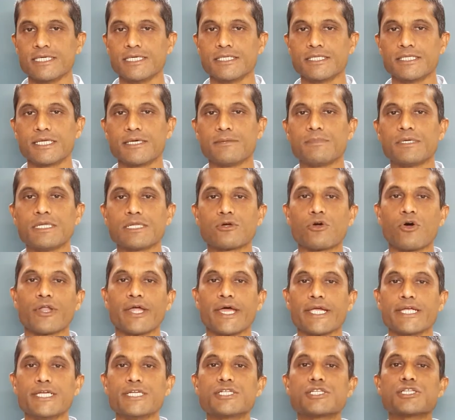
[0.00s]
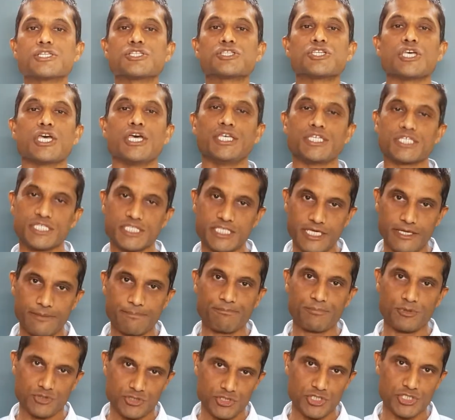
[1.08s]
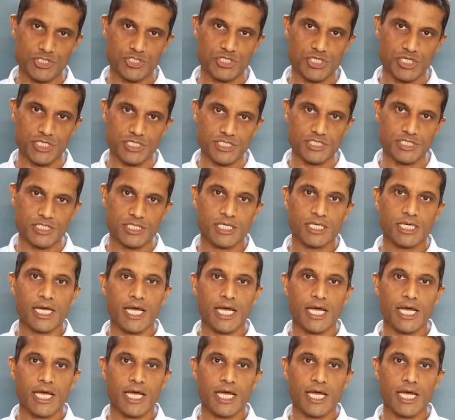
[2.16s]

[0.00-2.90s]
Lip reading: They will gonna interchange their positions.